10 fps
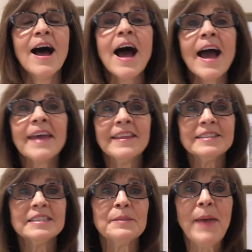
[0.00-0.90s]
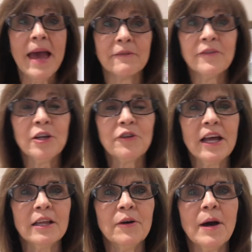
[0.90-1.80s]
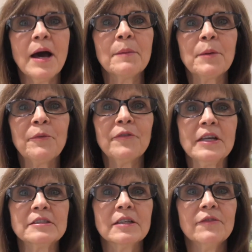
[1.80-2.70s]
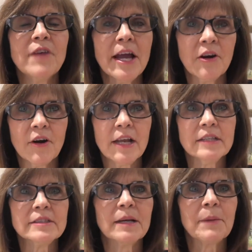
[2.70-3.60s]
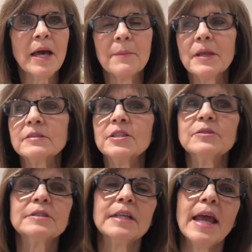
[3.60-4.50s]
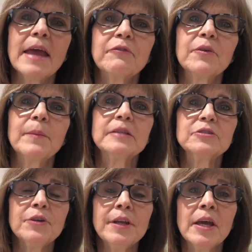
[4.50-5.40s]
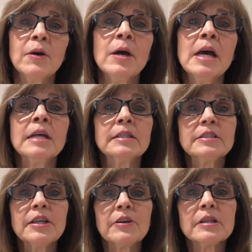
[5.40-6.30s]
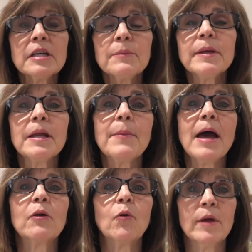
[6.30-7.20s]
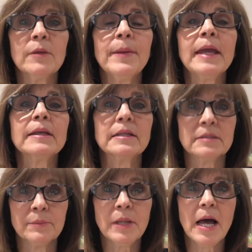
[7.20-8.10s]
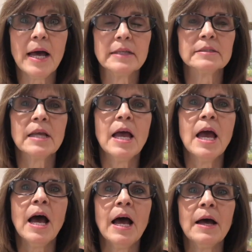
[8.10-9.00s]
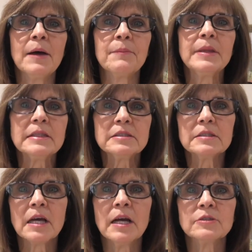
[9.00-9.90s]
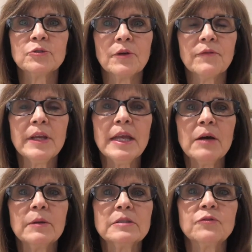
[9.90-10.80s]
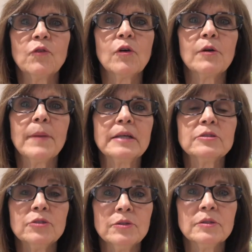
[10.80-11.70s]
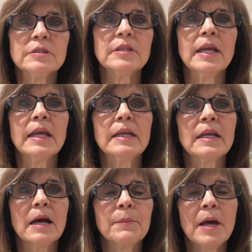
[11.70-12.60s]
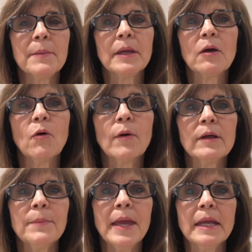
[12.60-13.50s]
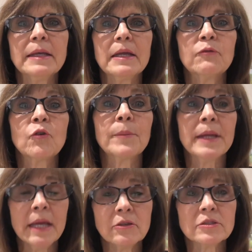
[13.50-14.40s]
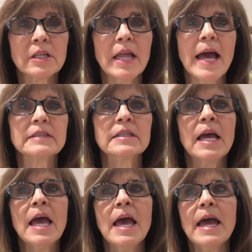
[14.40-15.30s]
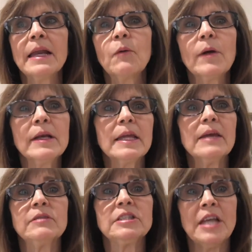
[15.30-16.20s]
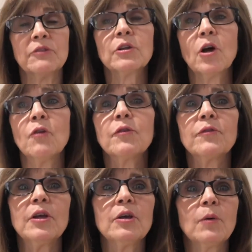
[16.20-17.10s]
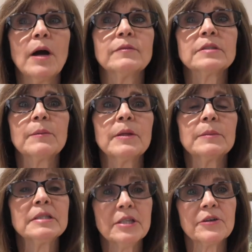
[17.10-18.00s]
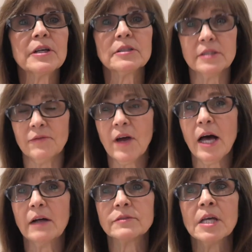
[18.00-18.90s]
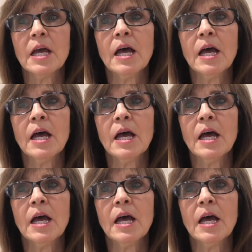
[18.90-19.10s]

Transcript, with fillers: Hi, this is Pat Fiorello. I'm a professional fine artist, and I'm coming to you today from my studio to share a little bit about oil painting supplies. Um, this uh, short video is for my students in an upcoming oil painting for beginners class, and I wanted to give a general overview of some of the materials involved